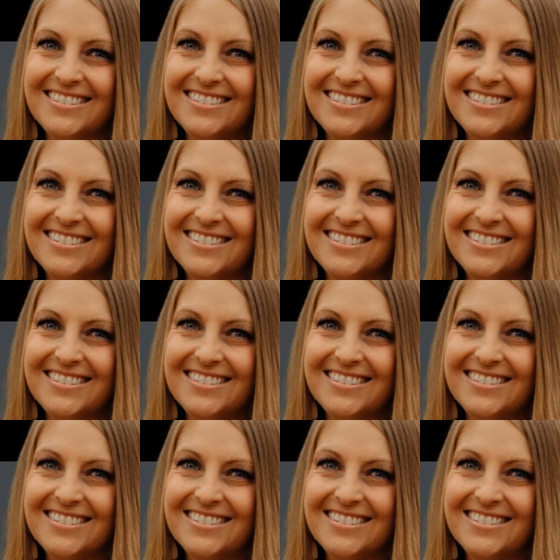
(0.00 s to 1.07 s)

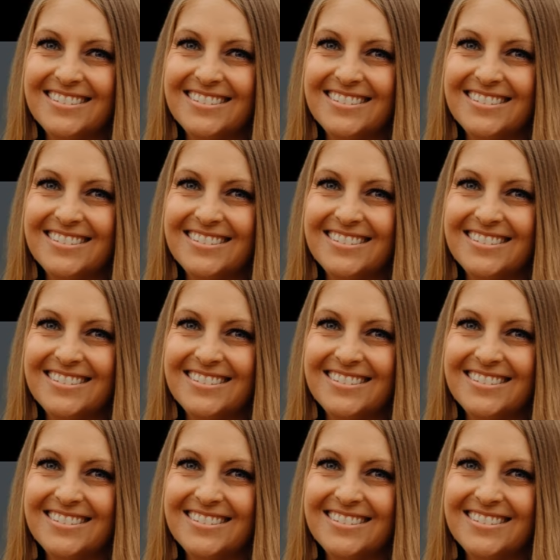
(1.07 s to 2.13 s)

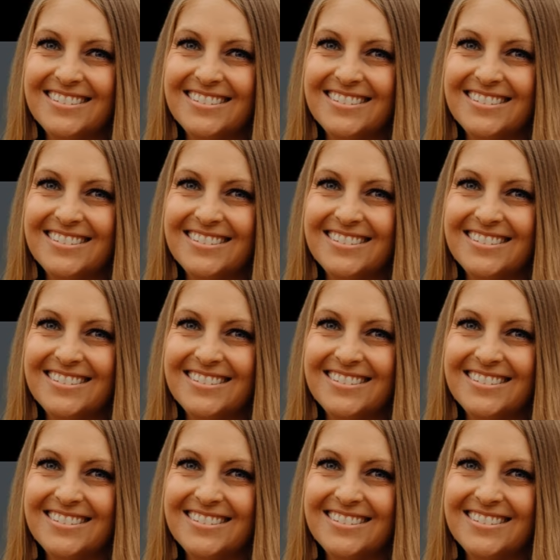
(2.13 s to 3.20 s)

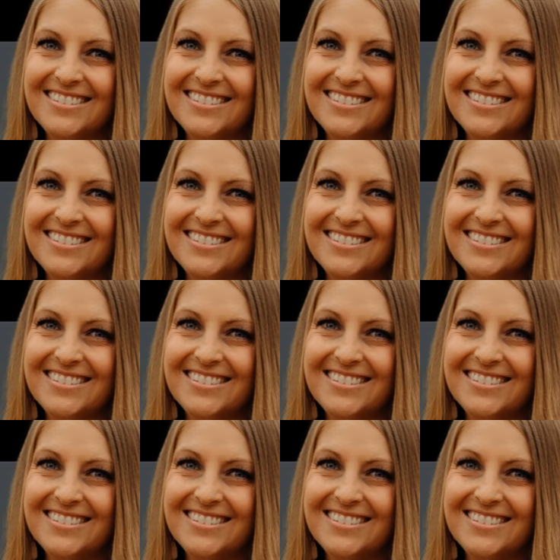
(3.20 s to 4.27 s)

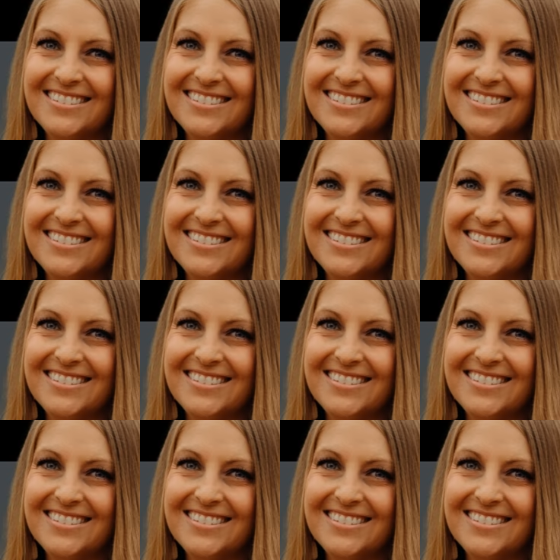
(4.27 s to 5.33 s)

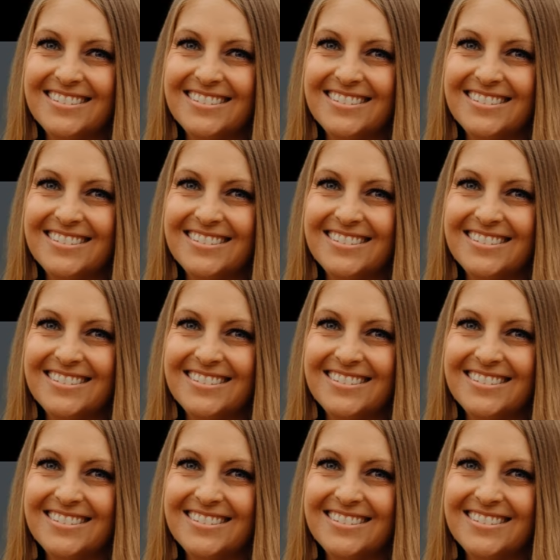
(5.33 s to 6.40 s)

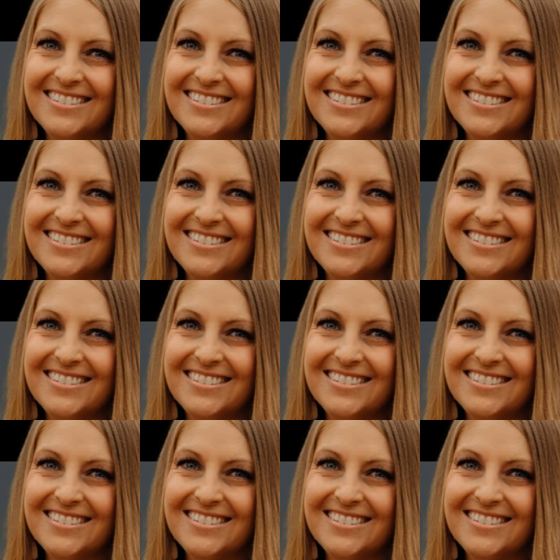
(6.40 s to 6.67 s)
[no speech]